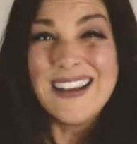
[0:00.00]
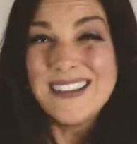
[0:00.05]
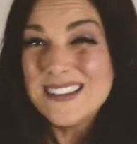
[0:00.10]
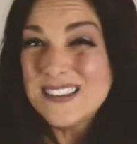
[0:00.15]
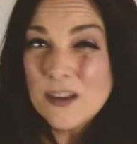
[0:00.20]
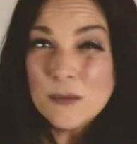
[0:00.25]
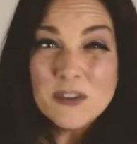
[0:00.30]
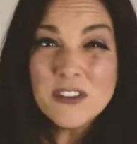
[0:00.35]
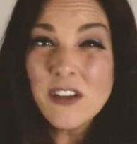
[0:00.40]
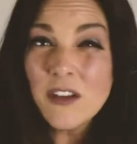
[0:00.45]

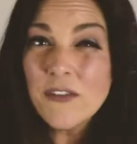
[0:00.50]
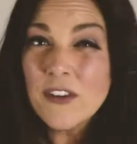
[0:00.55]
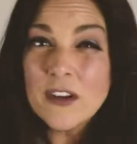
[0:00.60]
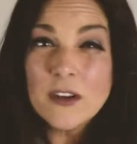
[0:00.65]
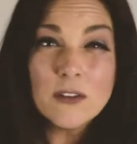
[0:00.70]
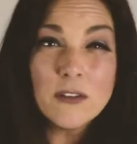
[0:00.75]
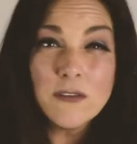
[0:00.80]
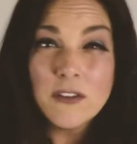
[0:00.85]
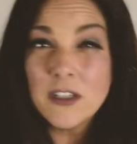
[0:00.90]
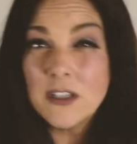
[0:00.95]
some stuff. I
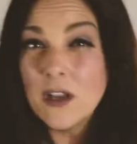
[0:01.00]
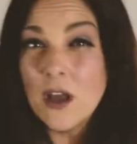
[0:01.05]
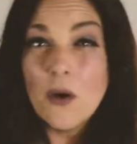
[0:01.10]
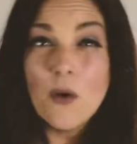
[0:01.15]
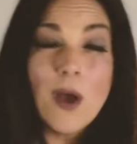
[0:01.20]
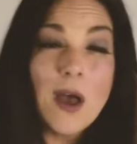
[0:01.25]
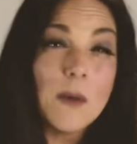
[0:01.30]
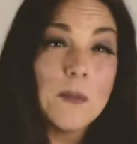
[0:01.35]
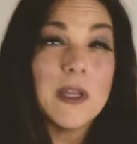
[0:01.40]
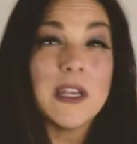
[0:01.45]
don't even
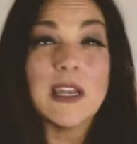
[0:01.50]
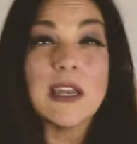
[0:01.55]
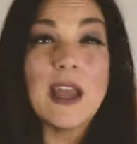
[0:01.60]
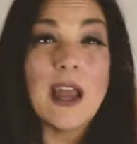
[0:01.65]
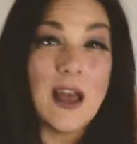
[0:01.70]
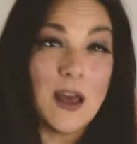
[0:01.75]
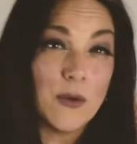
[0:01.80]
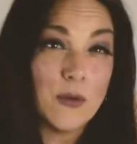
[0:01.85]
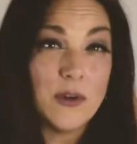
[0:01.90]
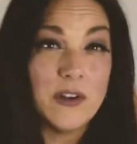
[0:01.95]
know how many
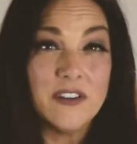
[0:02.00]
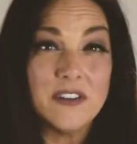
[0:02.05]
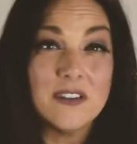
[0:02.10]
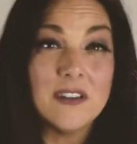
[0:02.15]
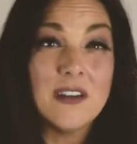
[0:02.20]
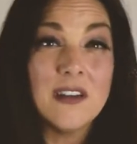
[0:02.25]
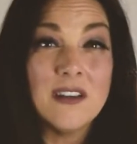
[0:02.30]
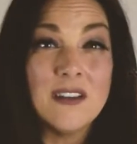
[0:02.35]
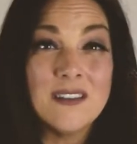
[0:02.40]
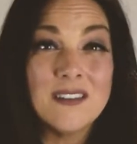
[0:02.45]
calories
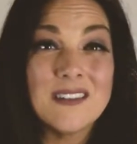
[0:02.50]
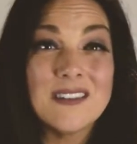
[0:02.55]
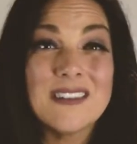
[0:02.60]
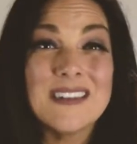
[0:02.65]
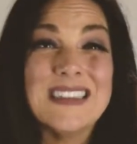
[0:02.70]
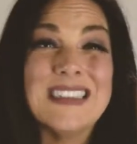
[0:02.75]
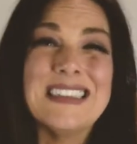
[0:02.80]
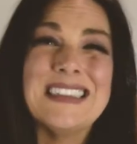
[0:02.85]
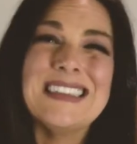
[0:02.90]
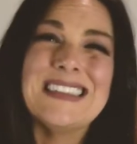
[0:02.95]
it is.
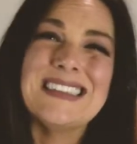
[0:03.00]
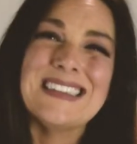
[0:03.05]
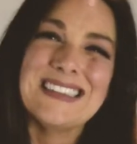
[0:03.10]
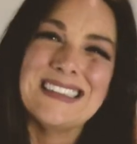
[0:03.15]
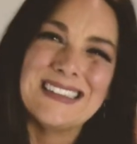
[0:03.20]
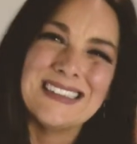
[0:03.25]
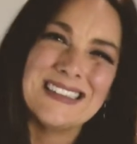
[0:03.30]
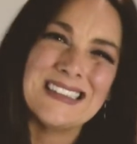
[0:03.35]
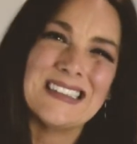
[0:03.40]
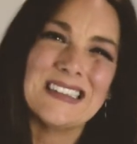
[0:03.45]

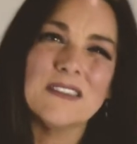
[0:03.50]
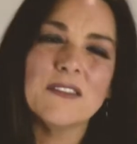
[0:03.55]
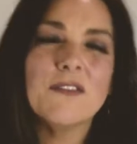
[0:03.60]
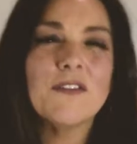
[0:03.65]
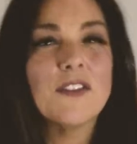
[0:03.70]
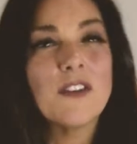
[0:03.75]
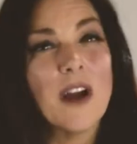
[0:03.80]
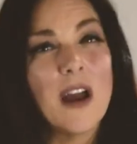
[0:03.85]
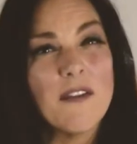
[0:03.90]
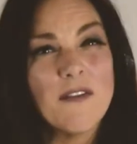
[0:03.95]

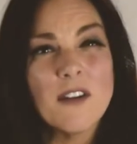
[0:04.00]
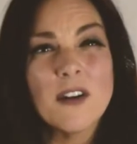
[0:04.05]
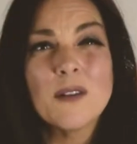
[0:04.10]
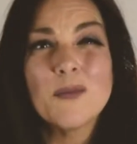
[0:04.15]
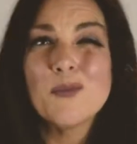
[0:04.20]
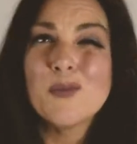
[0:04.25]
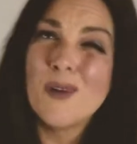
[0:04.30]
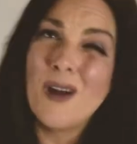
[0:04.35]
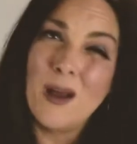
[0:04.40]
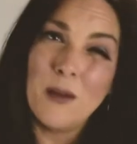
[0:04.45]

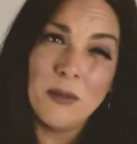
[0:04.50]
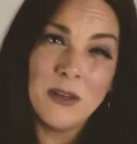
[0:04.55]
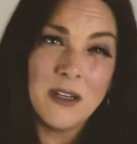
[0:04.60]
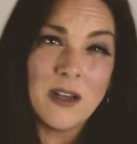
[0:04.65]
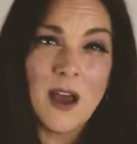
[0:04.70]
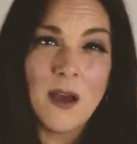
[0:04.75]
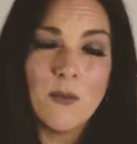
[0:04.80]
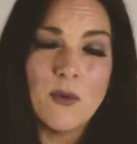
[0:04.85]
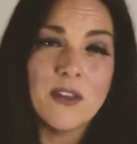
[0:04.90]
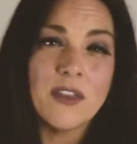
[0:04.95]
Forever? Probably
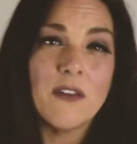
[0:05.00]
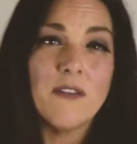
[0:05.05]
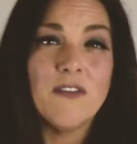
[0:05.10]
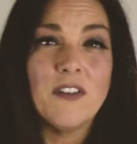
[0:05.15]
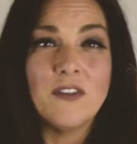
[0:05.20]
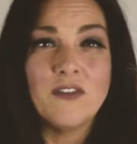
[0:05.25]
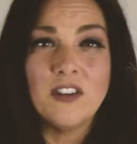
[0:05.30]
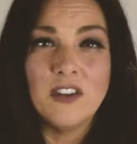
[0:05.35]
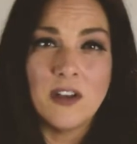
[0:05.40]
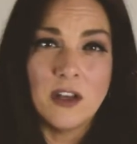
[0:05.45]
not with a
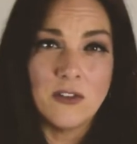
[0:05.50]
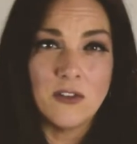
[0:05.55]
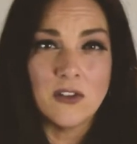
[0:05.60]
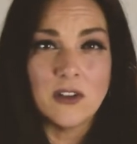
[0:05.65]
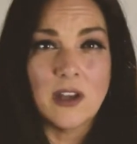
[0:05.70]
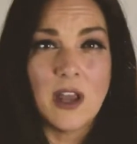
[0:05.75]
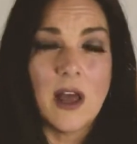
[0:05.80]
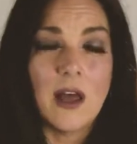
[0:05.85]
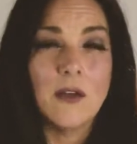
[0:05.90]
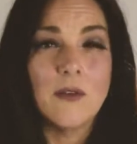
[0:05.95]

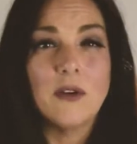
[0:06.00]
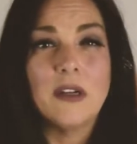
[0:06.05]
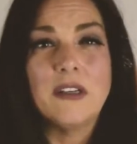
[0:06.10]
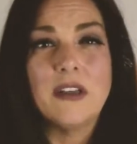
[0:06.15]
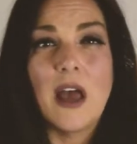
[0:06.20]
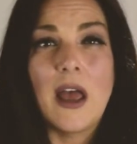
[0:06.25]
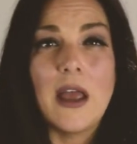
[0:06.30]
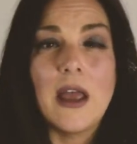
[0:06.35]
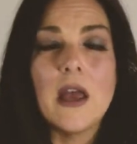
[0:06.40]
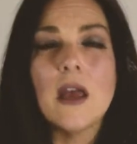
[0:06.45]
1,500 calorie
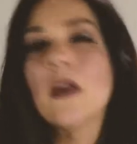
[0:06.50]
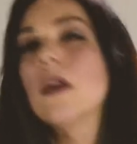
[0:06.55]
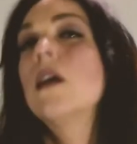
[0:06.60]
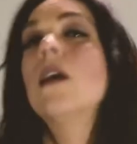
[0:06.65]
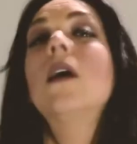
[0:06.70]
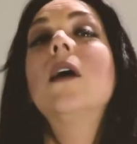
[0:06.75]
diet.